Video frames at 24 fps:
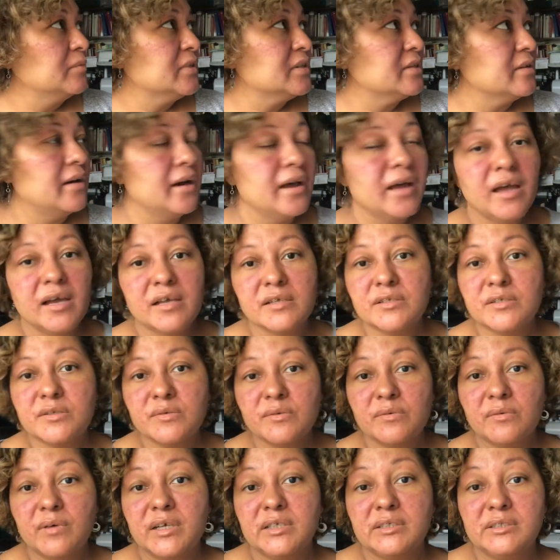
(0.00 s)
So I had
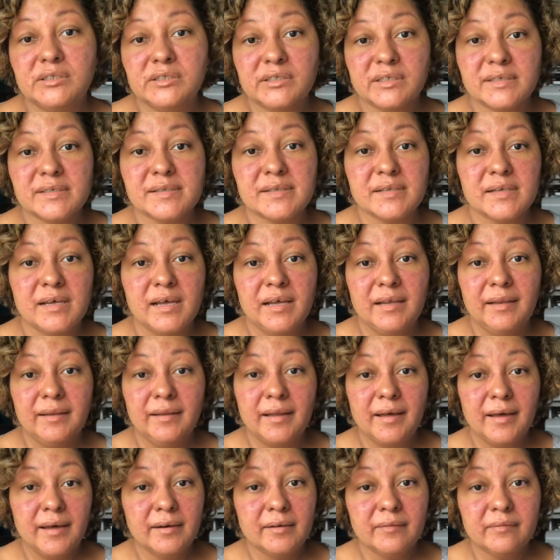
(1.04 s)
to adjust a
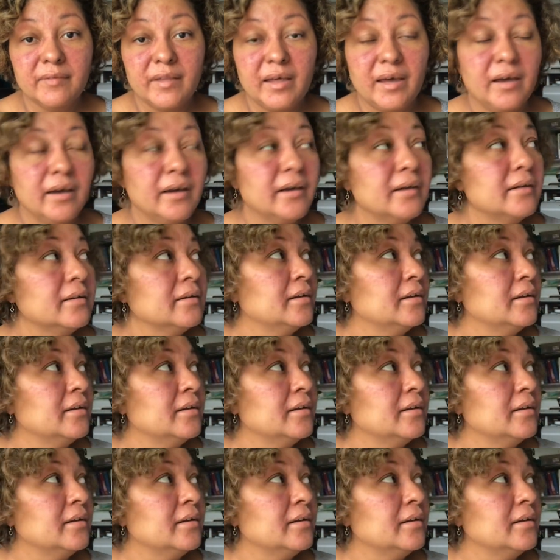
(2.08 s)
lot of that